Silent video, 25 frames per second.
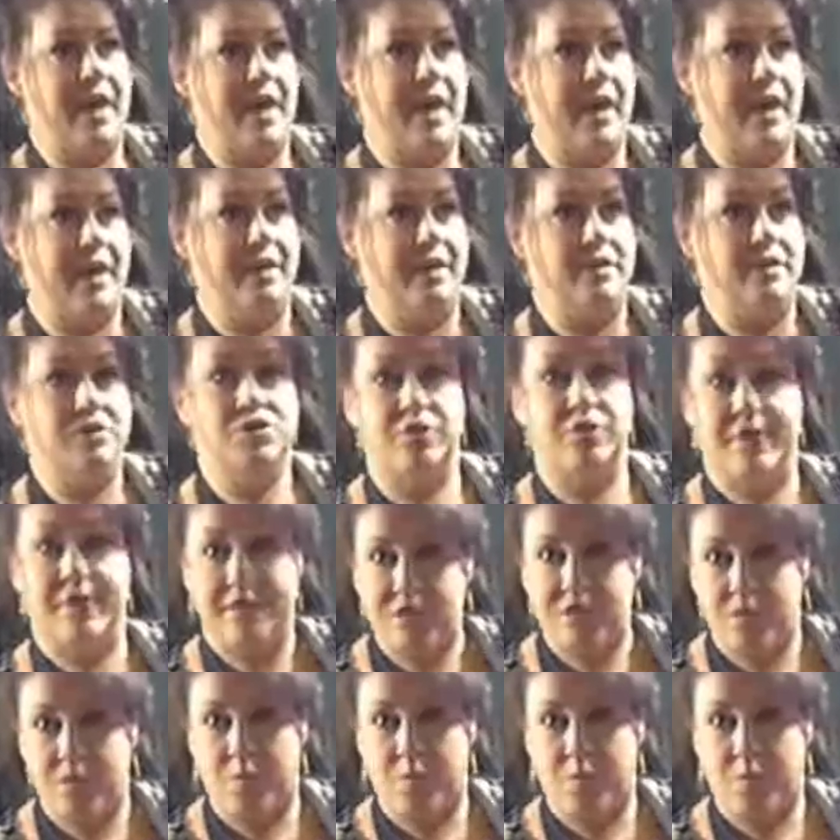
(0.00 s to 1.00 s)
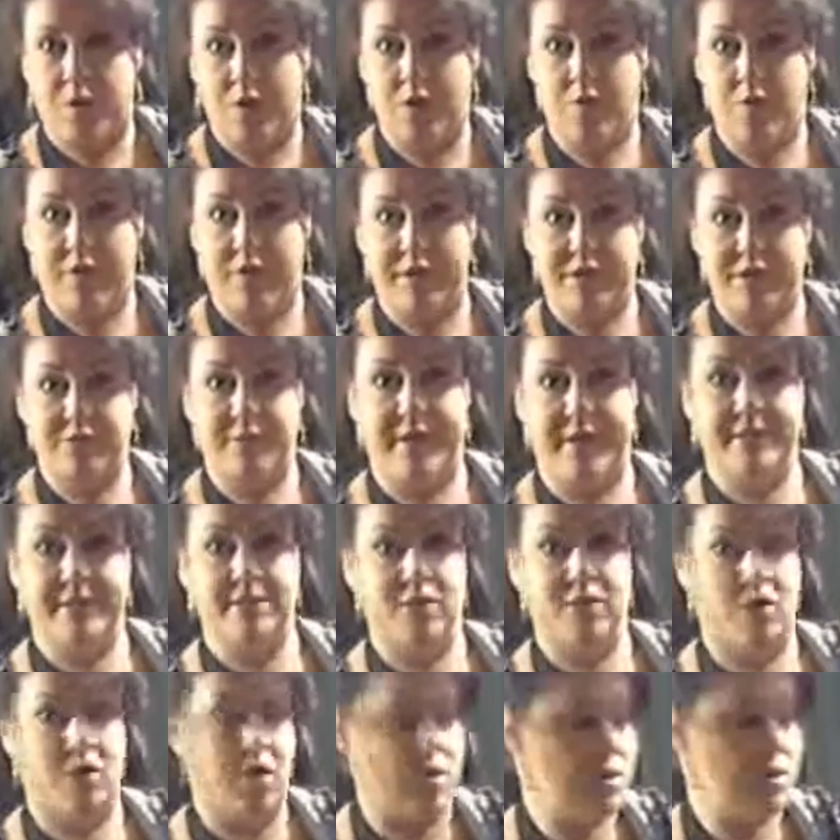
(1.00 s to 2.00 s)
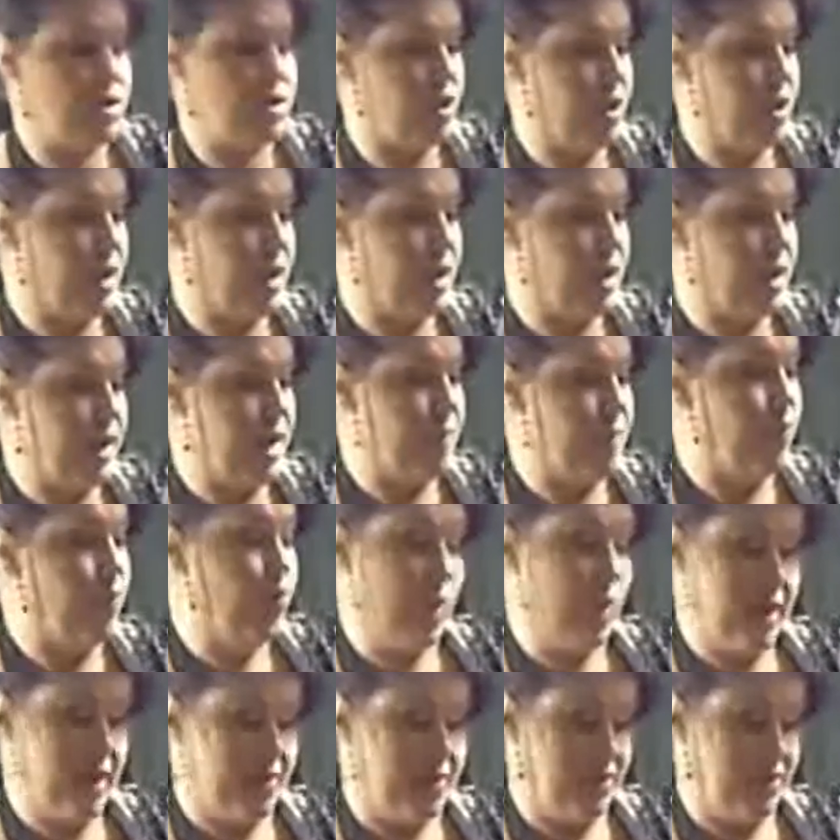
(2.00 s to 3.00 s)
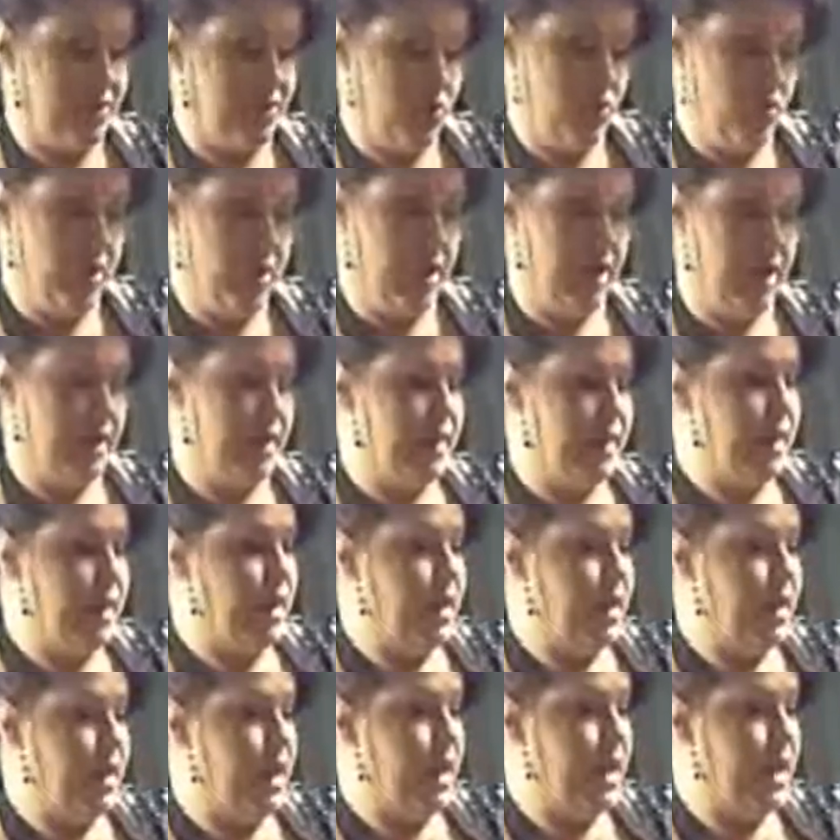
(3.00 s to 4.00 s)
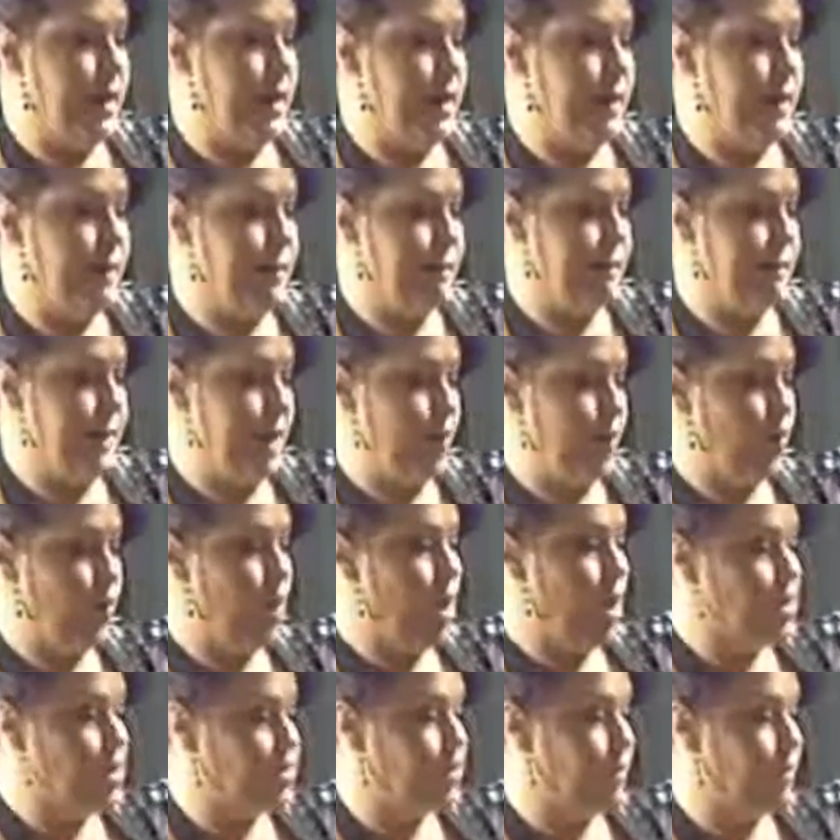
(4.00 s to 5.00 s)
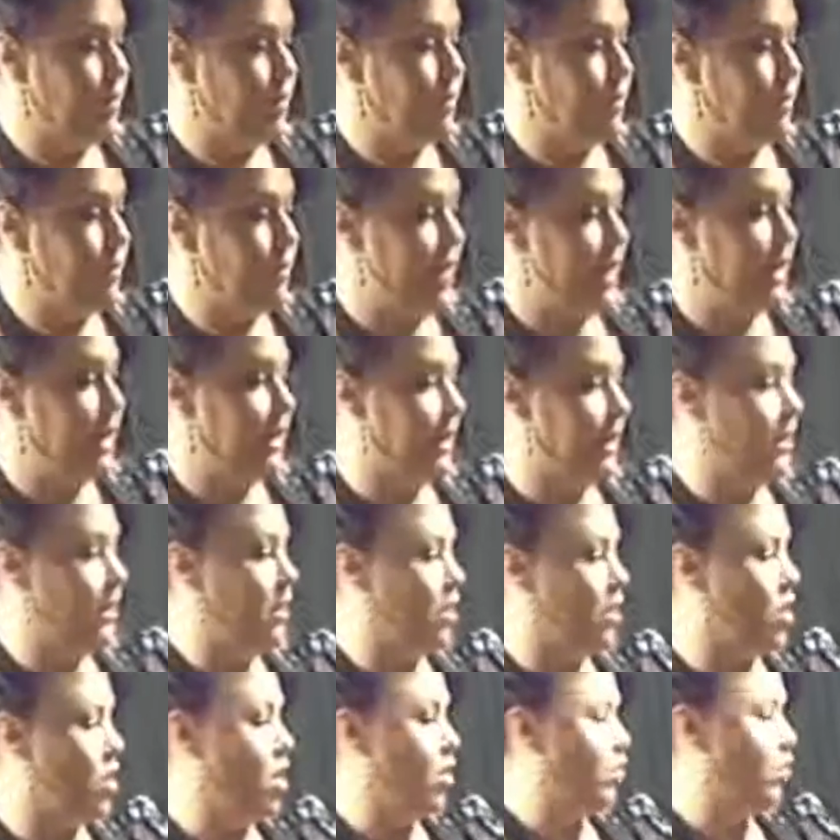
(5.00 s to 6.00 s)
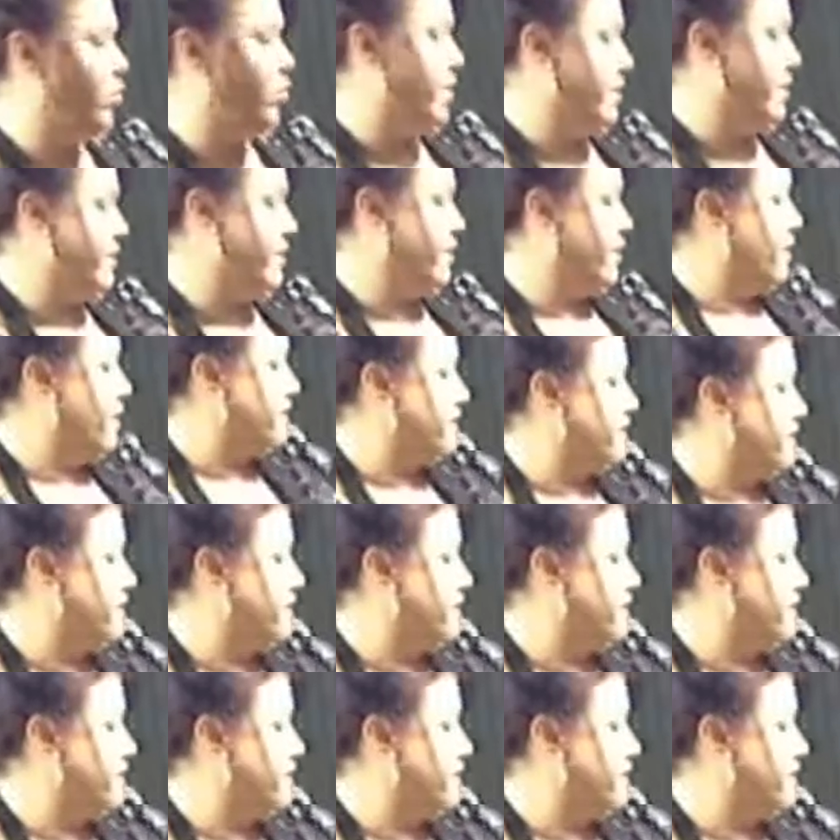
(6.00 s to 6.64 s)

and so that's what we're going to spice our turkey up with this morning. And we'll also be baking it along with